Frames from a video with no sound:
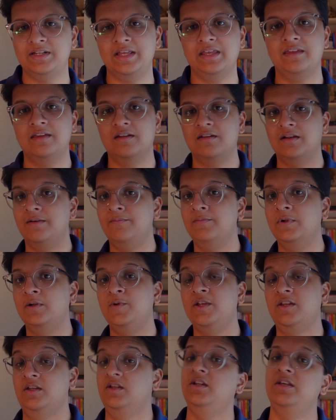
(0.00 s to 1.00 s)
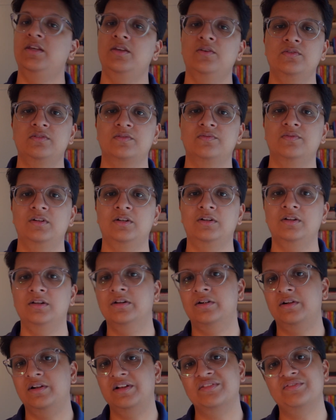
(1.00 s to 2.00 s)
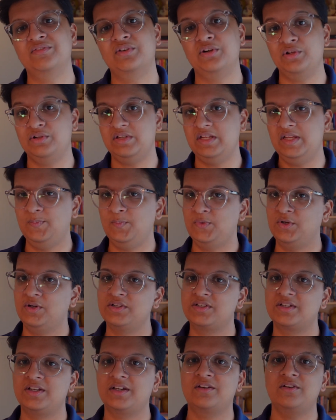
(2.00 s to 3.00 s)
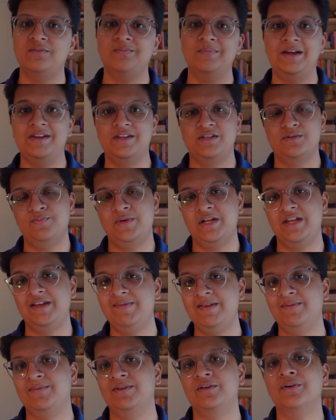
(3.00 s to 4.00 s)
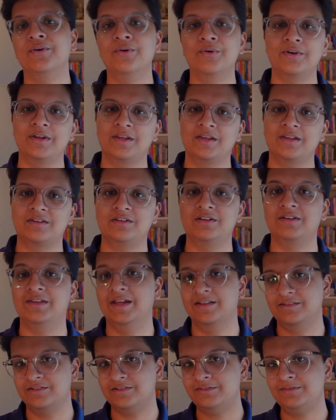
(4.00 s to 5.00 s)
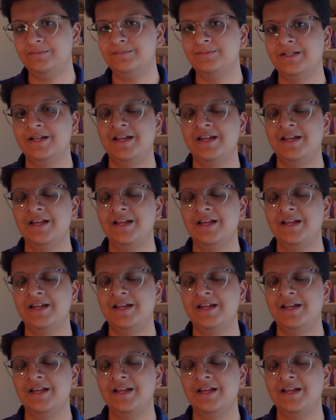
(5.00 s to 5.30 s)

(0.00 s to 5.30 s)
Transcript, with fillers: like GitHub will be really useful to learn for your team project, to manage many people coding together.